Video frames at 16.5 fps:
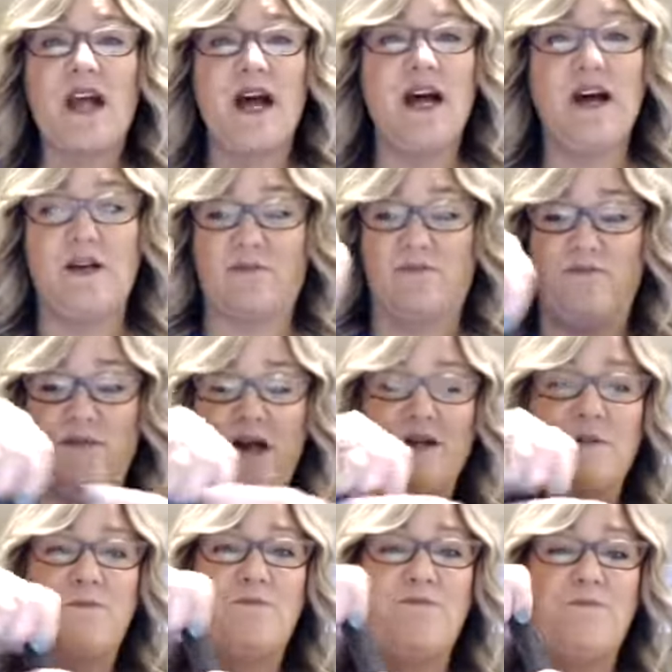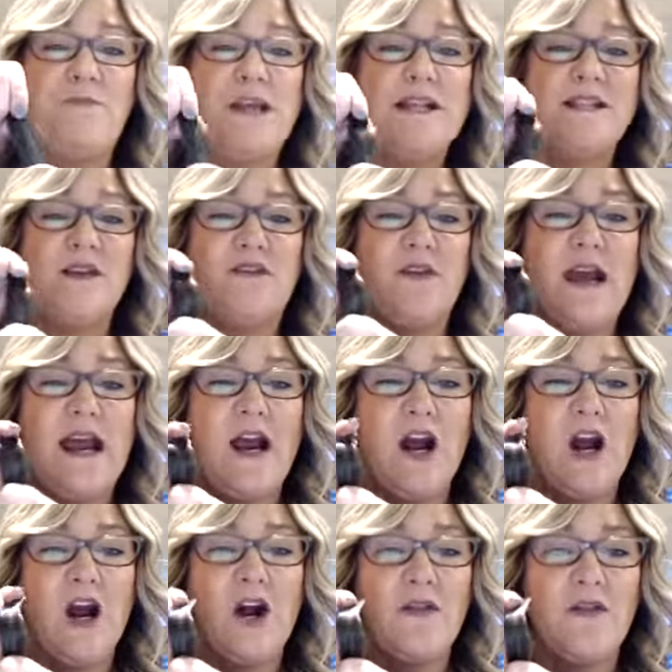a piece of
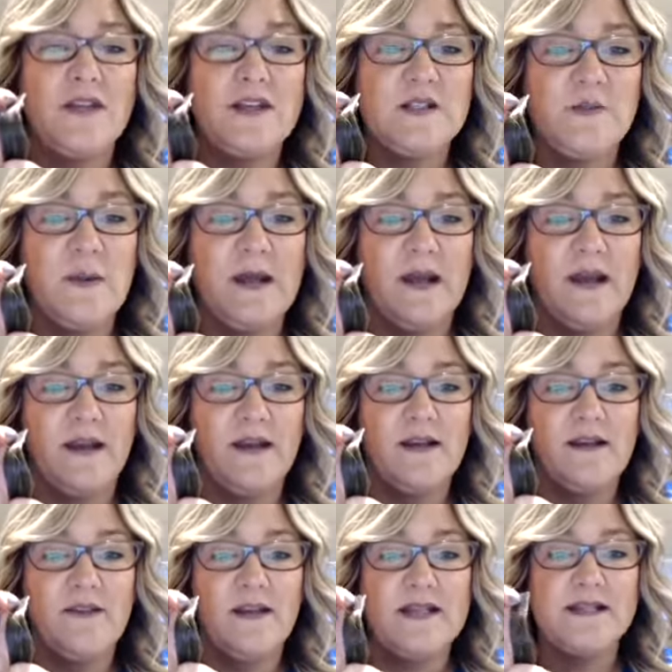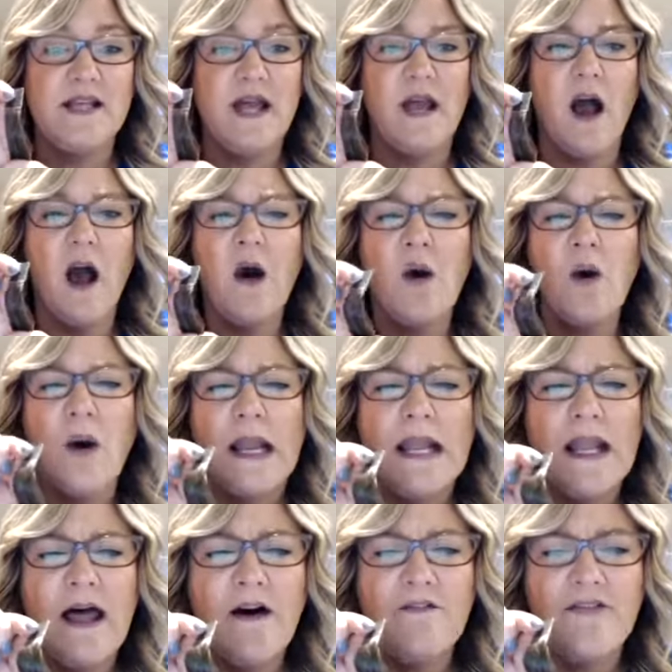hair this big. They say, oh, I
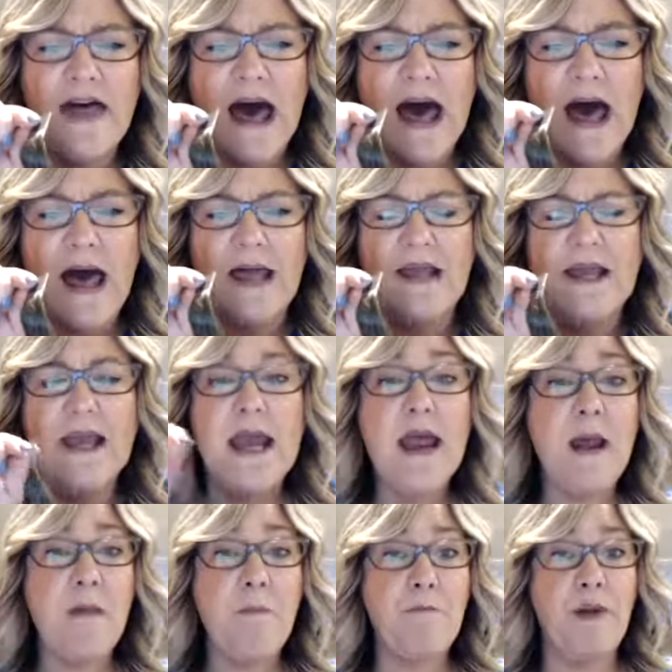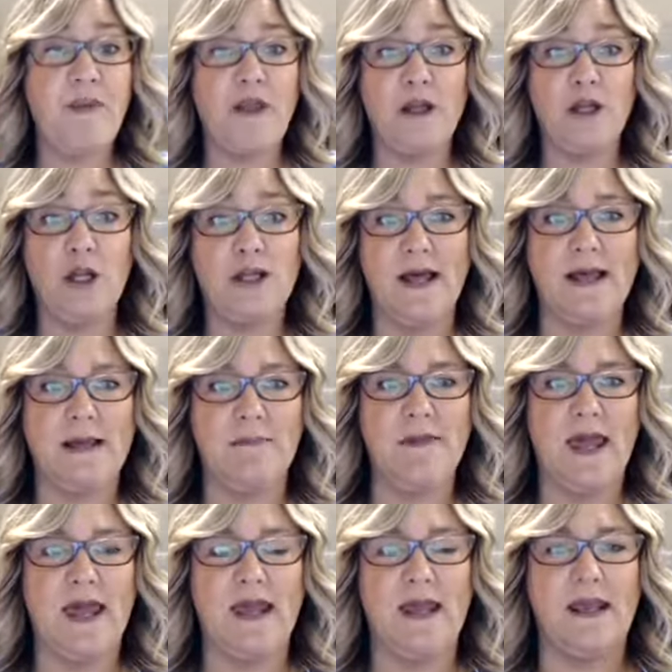love that. But they look like
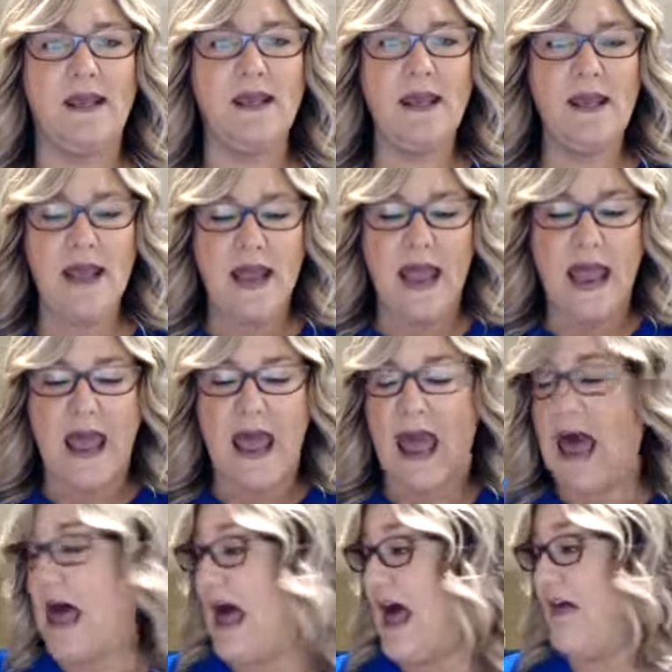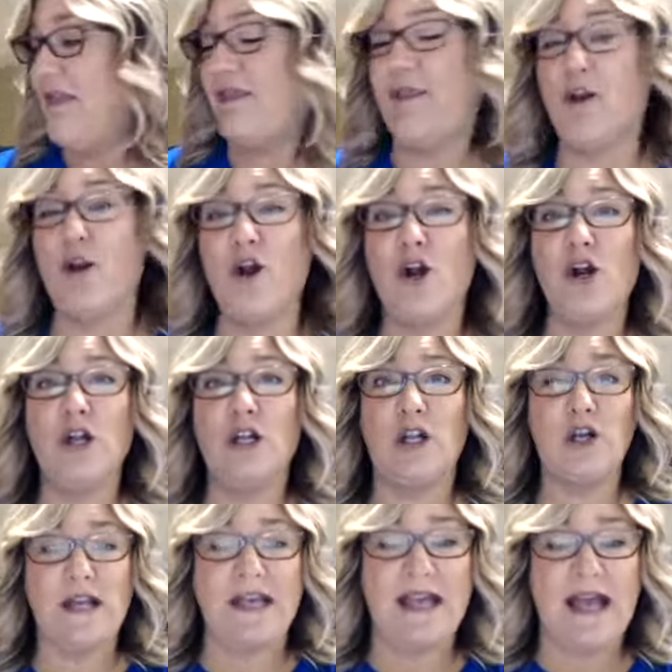me. And they're
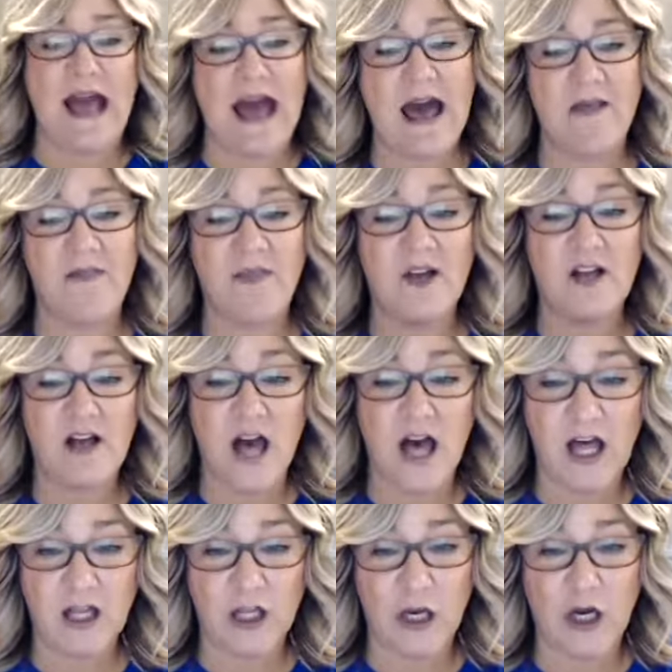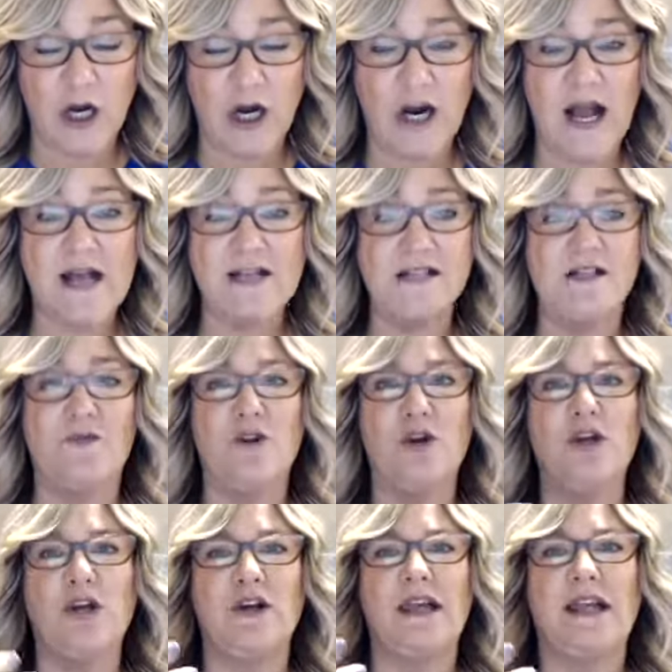looking at the color as if they're
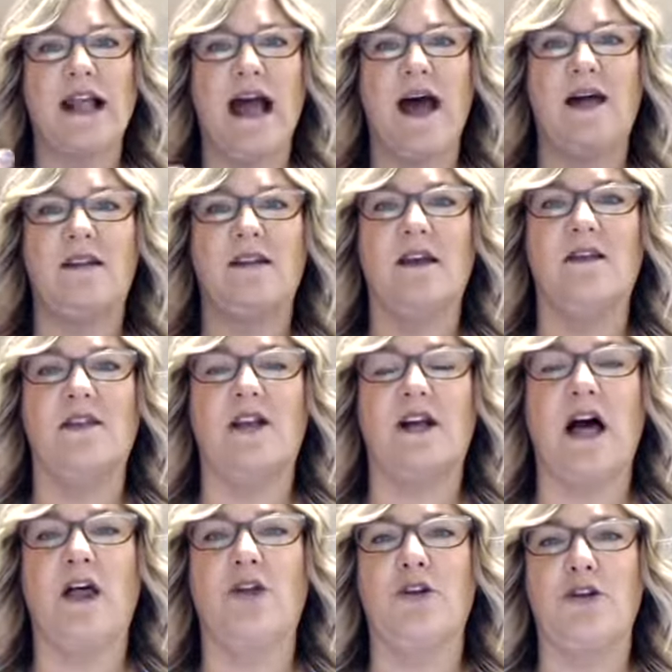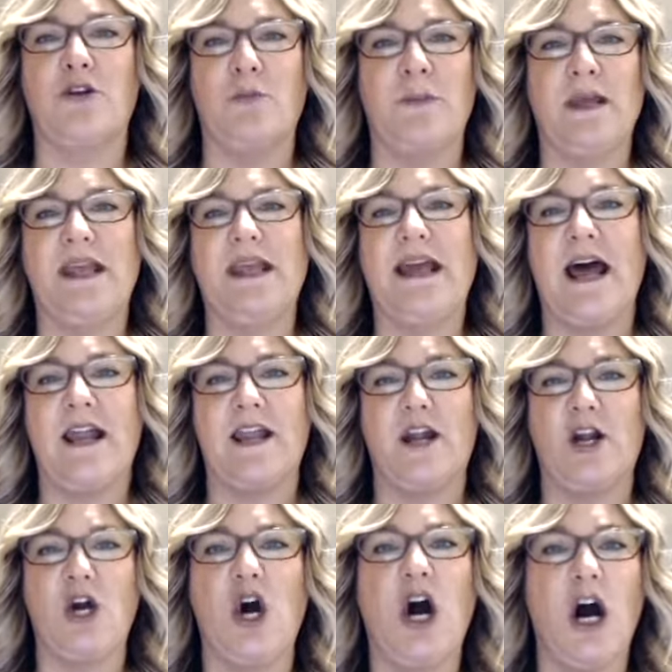looking at the color that they're picking out in
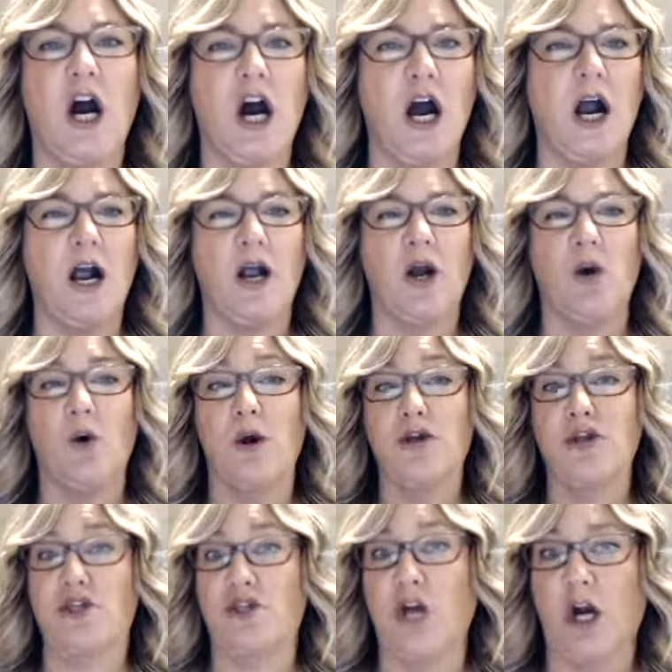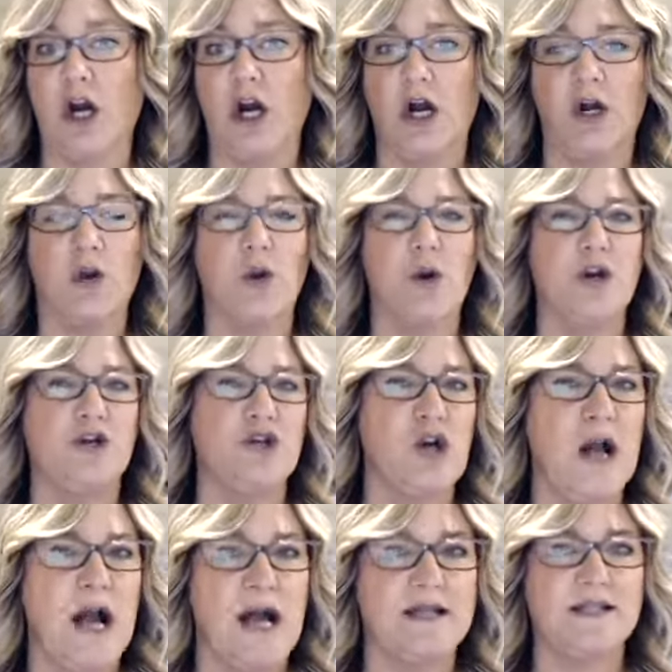a car or a shirt or a
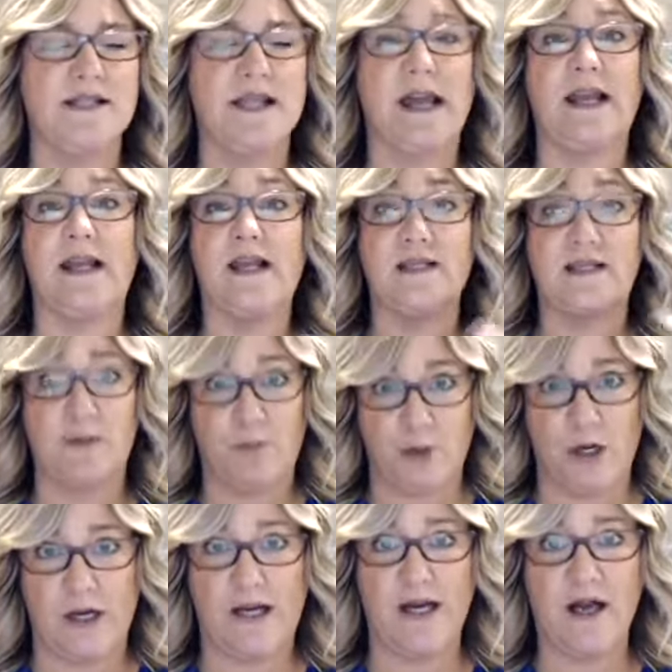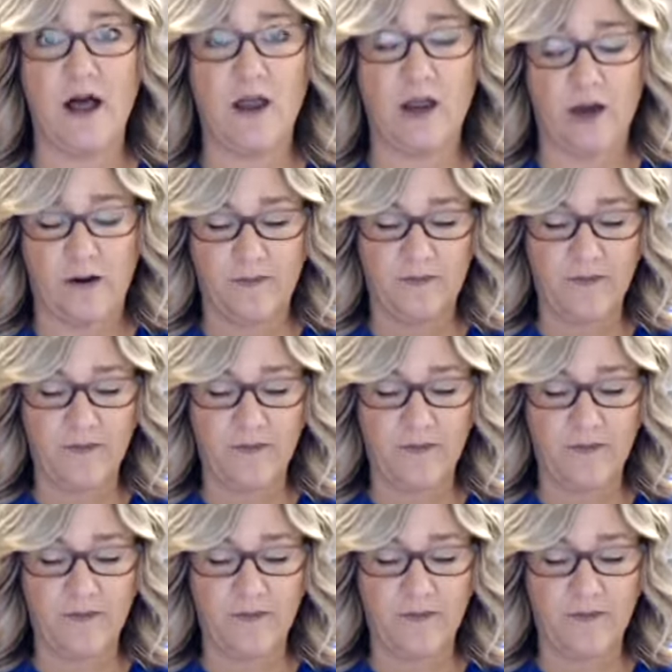dress, like it's a pretty color.